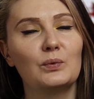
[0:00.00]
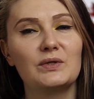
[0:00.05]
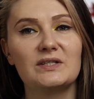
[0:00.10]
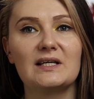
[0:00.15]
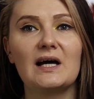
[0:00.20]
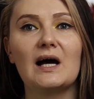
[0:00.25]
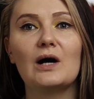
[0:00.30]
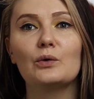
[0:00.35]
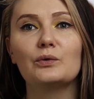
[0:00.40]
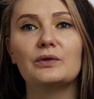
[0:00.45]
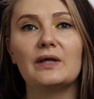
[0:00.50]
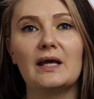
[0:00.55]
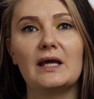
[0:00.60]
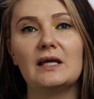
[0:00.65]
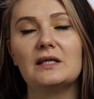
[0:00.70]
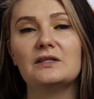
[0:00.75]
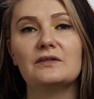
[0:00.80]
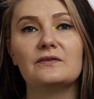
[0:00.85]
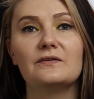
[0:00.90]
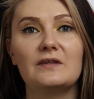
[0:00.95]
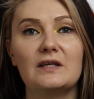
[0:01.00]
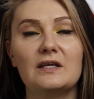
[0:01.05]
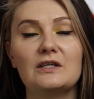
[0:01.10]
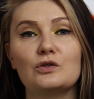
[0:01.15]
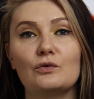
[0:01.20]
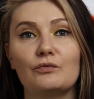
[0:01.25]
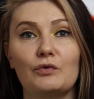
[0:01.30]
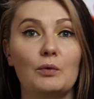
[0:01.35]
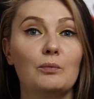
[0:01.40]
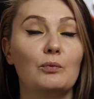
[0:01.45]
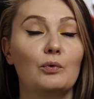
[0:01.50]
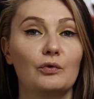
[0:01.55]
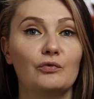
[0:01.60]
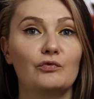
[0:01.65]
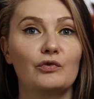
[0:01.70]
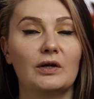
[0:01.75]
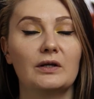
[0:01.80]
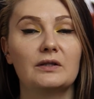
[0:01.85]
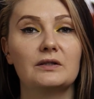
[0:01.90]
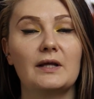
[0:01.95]
without any things of her
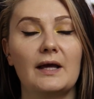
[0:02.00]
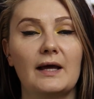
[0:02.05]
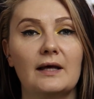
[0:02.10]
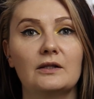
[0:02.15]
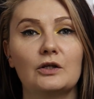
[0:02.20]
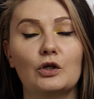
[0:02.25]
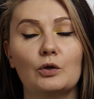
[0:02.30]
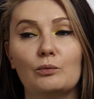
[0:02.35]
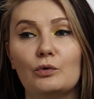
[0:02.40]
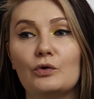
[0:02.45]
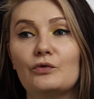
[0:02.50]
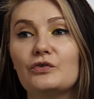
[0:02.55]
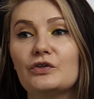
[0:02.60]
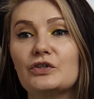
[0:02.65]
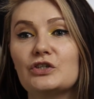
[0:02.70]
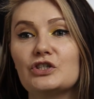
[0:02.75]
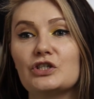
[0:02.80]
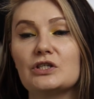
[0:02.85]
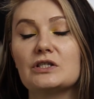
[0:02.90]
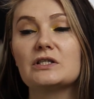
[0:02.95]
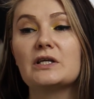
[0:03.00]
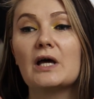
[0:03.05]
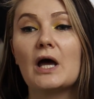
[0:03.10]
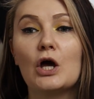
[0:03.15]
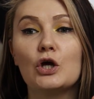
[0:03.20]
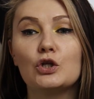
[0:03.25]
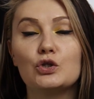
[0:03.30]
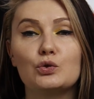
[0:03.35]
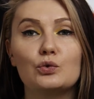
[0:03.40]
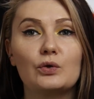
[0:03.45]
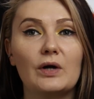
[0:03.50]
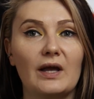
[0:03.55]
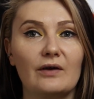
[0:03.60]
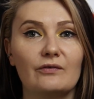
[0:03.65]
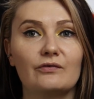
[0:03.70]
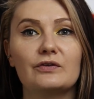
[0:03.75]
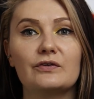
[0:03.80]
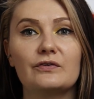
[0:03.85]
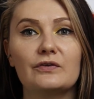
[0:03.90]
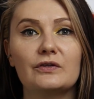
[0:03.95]
boyfriend, and her boyfriend just took
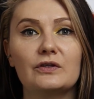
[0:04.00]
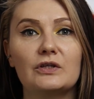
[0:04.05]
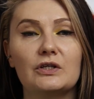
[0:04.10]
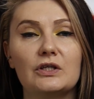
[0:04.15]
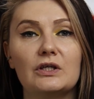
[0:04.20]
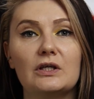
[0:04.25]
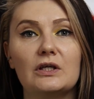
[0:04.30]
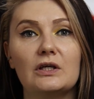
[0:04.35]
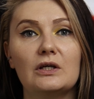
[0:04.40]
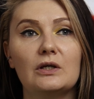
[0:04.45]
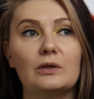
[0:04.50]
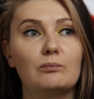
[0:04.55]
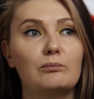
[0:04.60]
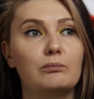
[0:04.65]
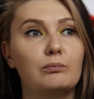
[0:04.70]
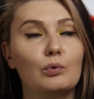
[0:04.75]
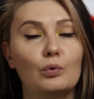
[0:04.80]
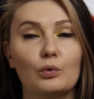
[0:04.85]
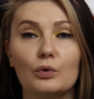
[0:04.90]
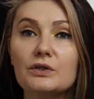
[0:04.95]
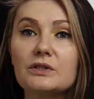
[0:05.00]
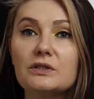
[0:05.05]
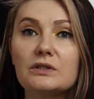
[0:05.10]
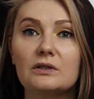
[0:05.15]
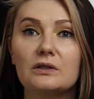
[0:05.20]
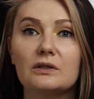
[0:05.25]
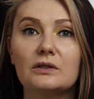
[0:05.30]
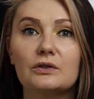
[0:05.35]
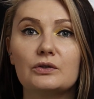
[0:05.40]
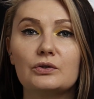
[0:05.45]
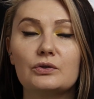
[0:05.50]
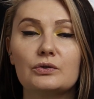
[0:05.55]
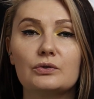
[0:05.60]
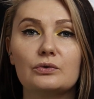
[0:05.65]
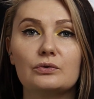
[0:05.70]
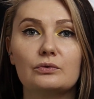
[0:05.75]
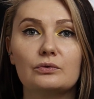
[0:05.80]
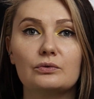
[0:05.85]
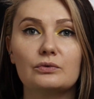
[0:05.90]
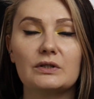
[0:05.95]
everything he bought
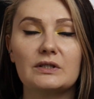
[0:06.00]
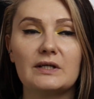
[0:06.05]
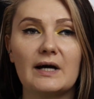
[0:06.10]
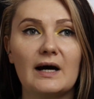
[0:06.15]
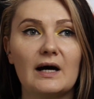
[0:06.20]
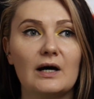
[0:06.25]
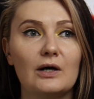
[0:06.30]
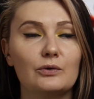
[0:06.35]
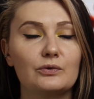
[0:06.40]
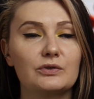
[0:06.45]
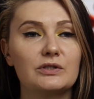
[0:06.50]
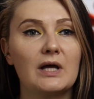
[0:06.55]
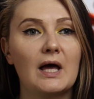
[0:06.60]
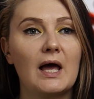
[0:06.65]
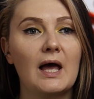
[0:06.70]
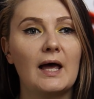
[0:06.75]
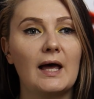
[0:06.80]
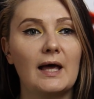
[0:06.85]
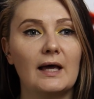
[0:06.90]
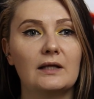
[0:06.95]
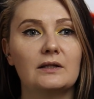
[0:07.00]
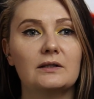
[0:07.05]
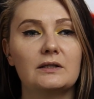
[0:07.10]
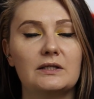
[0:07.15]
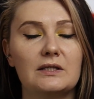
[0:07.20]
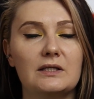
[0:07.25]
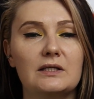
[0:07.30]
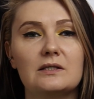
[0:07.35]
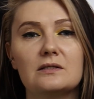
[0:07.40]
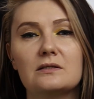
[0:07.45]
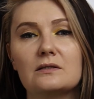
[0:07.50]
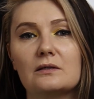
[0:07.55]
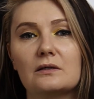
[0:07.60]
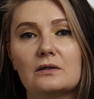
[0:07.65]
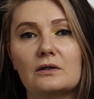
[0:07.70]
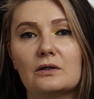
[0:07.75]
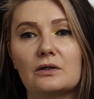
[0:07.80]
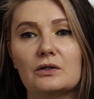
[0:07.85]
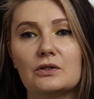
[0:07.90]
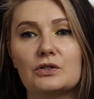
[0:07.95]
to the house and his
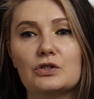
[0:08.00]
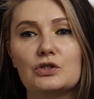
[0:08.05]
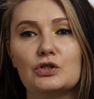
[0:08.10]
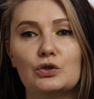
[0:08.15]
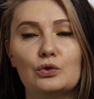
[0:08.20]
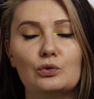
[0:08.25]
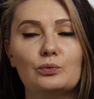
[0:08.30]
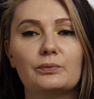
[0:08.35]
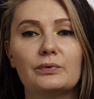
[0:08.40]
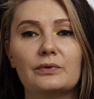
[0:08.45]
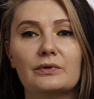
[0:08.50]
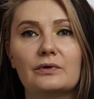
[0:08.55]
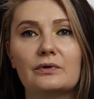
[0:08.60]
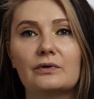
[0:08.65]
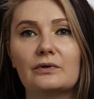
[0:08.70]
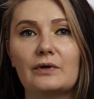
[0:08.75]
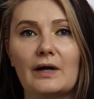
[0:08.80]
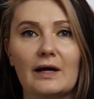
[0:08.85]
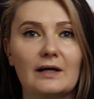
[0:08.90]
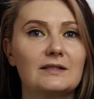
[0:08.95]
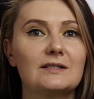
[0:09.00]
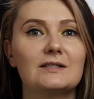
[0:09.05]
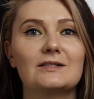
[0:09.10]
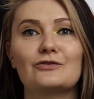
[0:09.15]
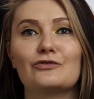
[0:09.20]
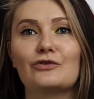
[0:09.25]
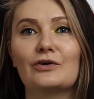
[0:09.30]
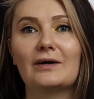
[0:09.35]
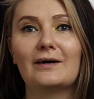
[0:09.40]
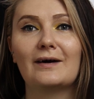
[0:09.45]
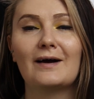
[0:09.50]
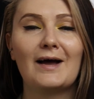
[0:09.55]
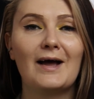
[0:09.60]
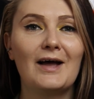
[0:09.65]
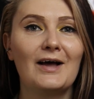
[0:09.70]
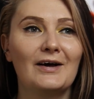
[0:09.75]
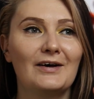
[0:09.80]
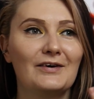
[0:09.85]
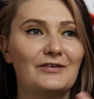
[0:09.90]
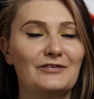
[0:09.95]
super extra
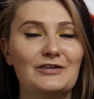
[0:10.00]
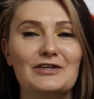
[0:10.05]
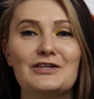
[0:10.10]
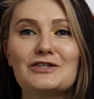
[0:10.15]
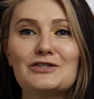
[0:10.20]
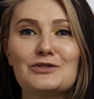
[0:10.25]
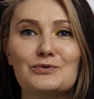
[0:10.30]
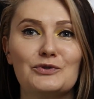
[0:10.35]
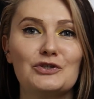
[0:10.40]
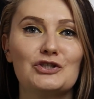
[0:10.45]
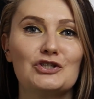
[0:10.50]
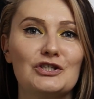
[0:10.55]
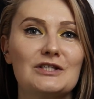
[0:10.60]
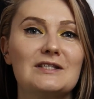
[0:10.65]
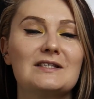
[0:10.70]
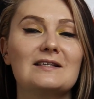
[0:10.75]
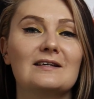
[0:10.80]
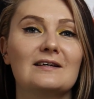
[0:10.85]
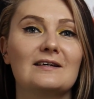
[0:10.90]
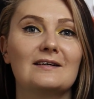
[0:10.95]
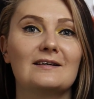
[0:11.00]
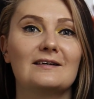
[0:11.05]
things, which just